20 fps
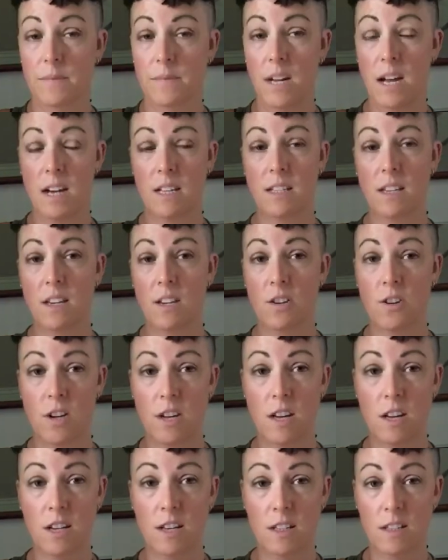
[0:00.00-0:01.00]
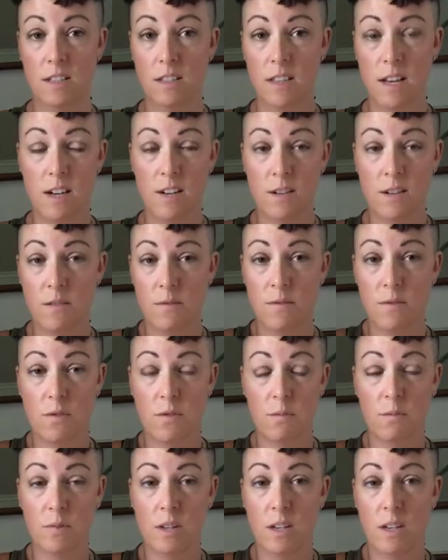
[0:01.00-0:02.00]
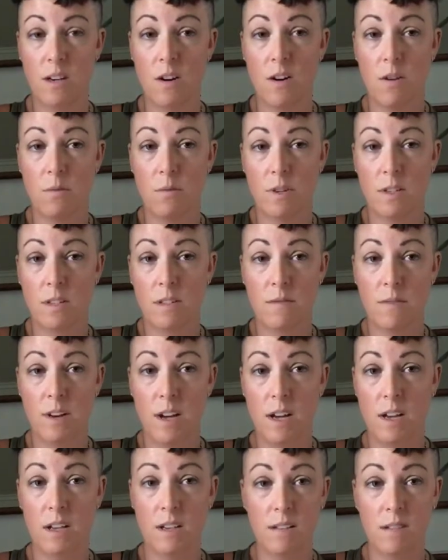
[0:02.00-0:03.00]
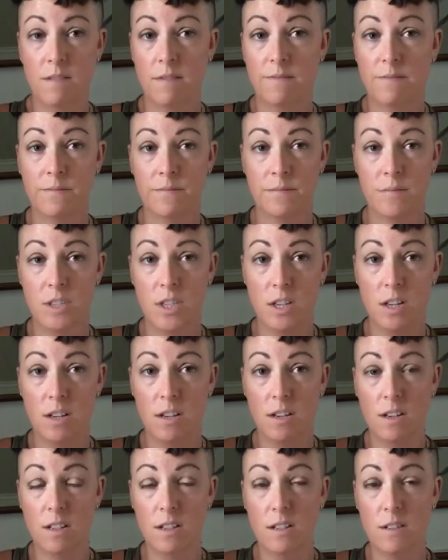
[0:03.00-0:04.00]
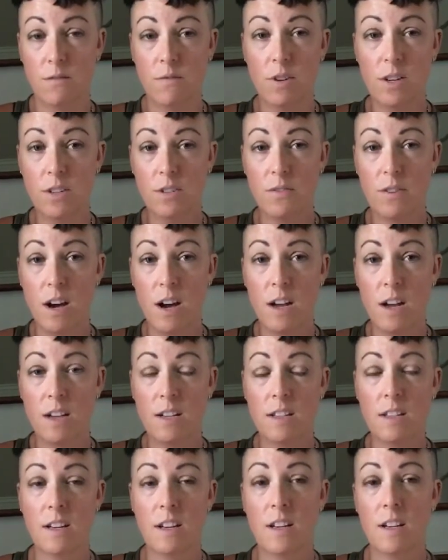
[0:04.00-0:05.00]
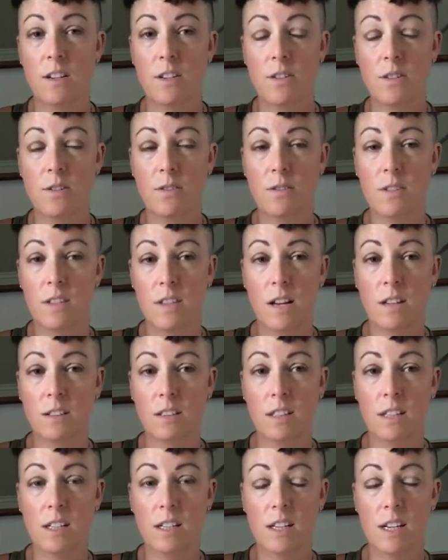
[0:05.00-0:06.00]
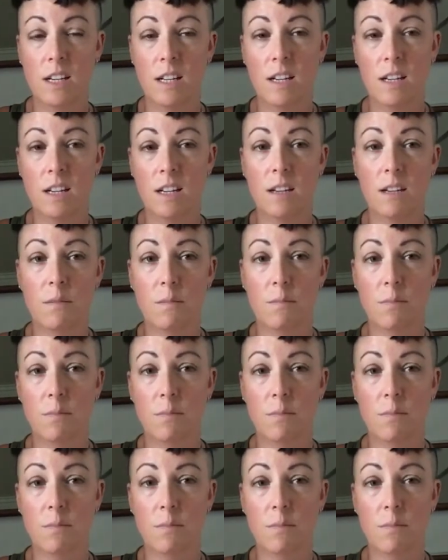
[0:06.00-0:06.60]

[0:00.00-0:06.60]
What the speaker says: asking your kids that you've normally always fed chicken nuggets and french fries to suddenly eating